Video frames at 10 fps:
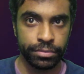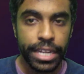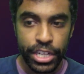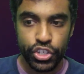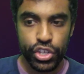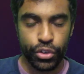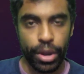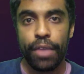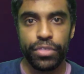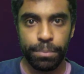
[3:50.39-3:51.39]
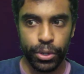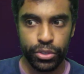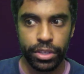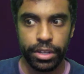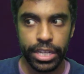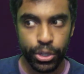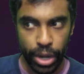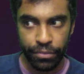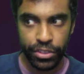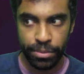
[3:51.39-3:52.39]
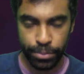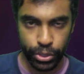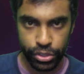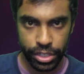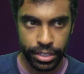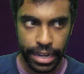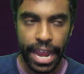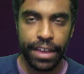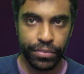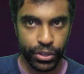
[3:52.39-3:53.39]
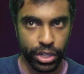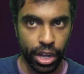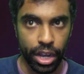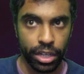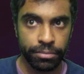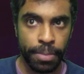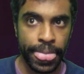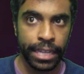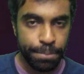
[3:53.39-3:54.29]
But he didn't just craft the person, he crafted the person and their Ka.